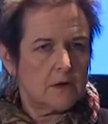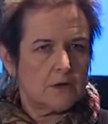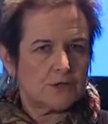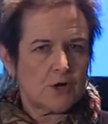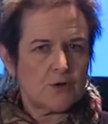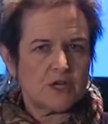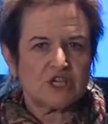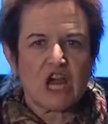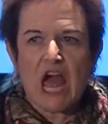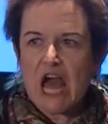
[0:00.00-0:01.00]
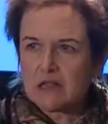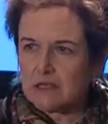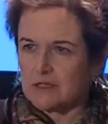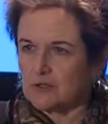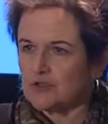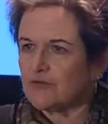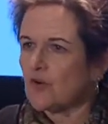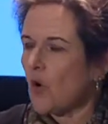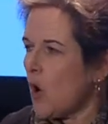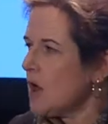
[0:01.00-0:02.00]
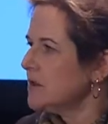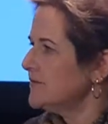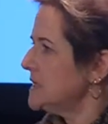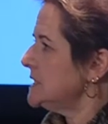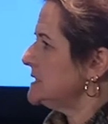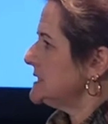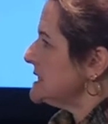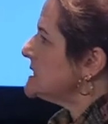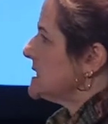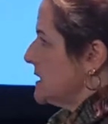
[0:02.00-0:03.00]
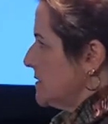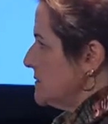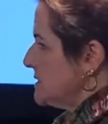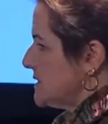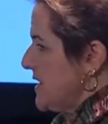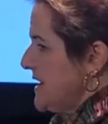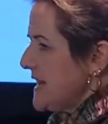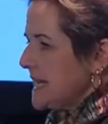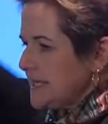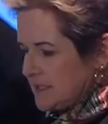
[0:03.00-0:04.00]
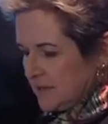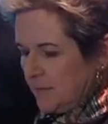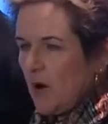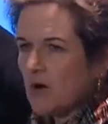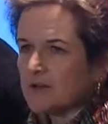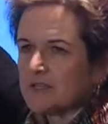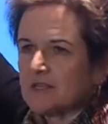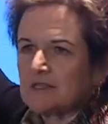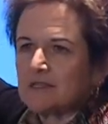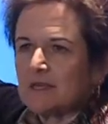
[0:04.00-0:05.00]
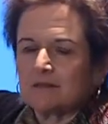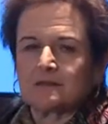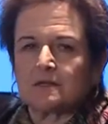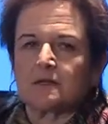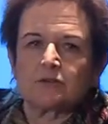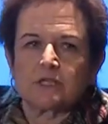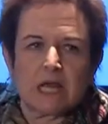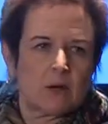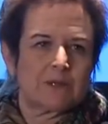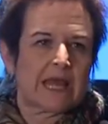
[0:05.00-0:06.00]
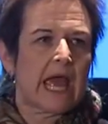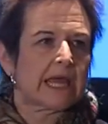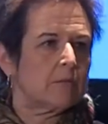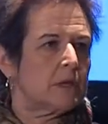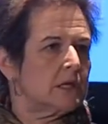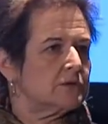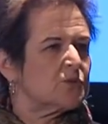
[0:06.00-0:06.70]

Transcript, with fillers: So the challenge for all of these systems is to parse this sentence and understand what the heck it means.